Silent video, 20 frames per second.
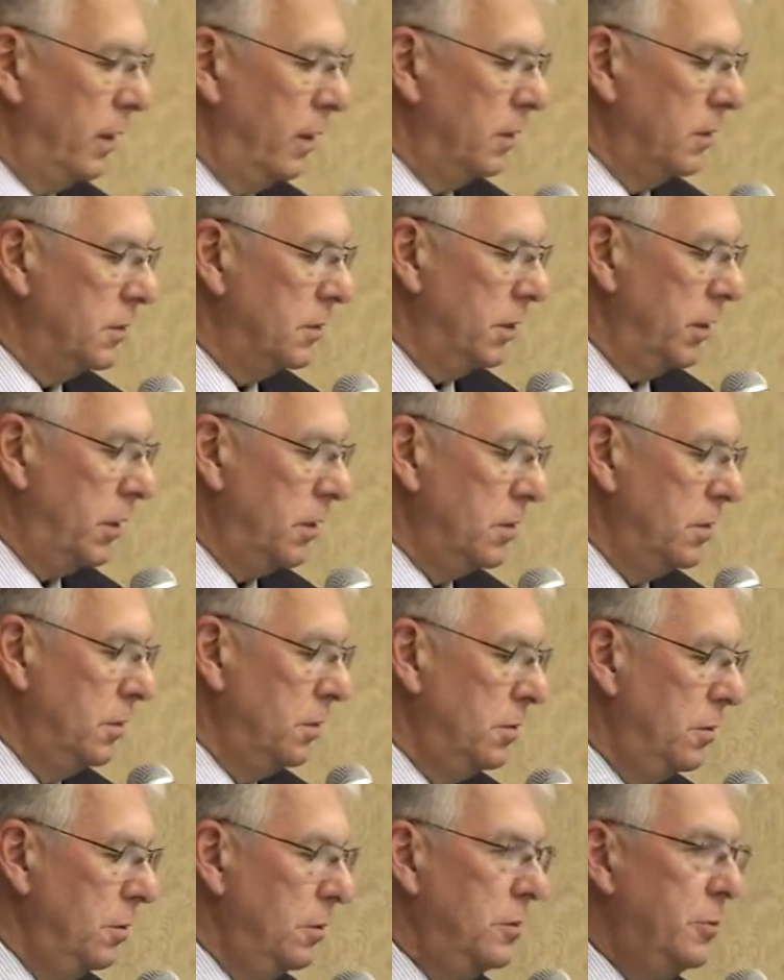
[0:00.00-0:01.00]
under
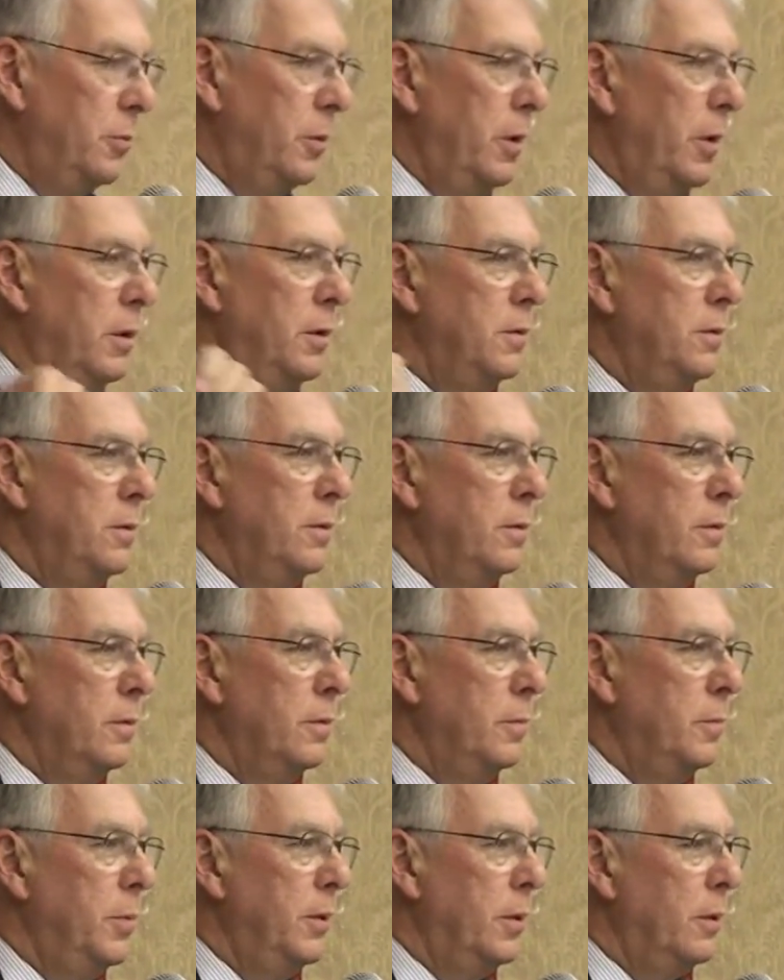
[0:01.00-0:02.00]
Section 222 of the
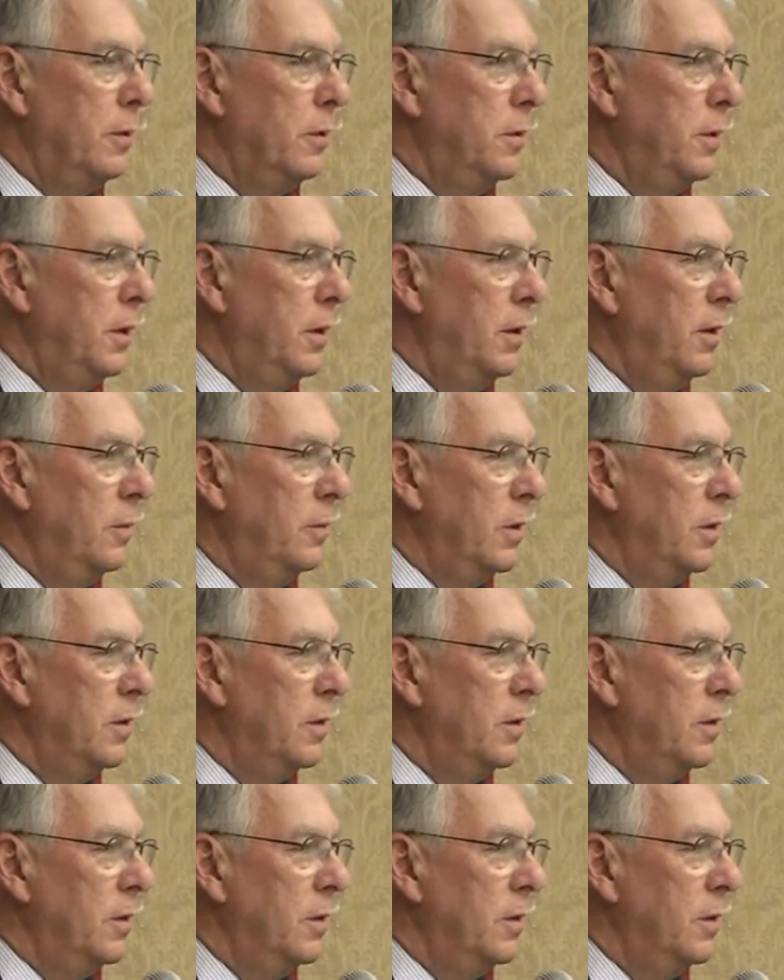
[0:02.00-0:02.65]
bill dealing